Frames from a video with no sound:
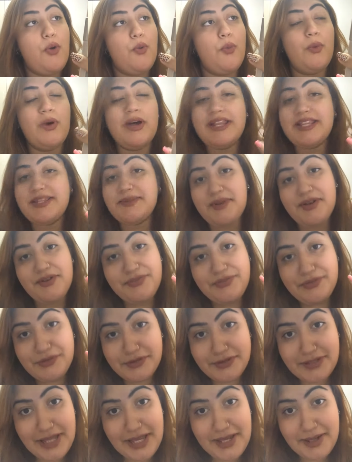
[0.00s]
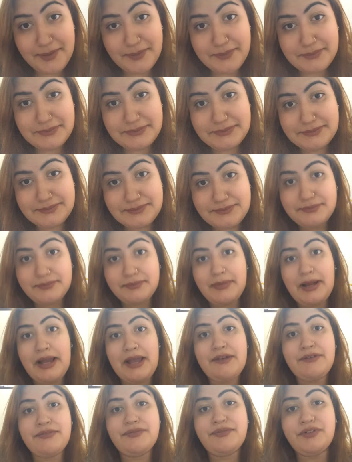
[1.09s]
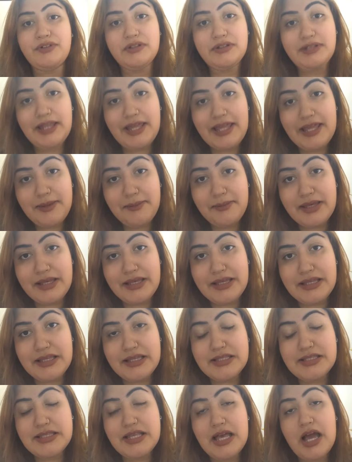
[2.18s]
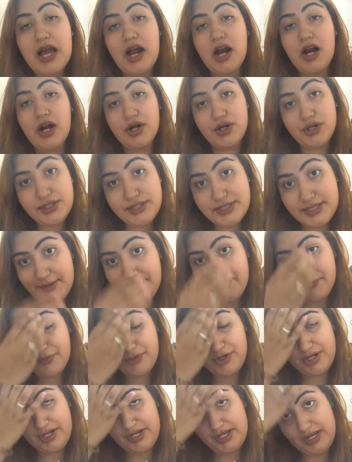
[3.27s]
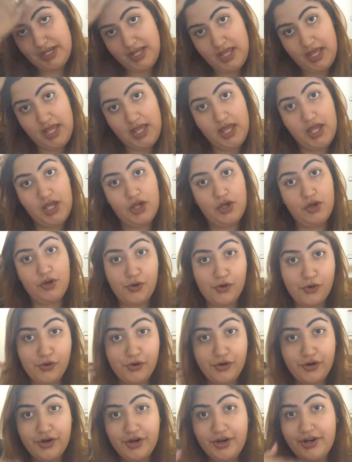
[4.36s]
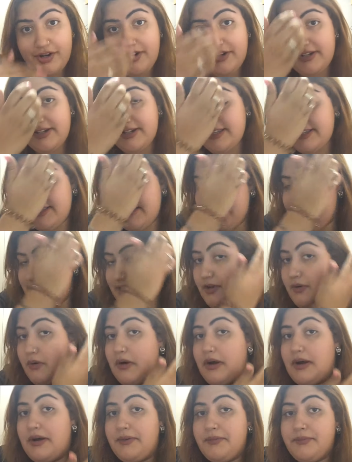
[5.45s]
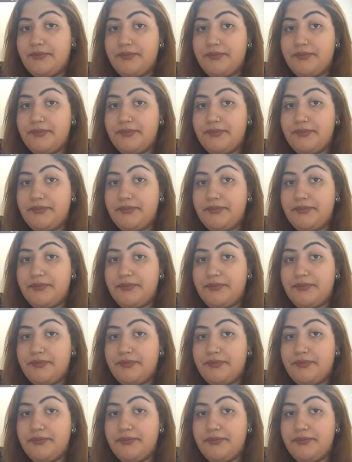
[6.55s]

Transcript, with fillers: What is my full name? My full name is Harsimran Kaur Dhanoa.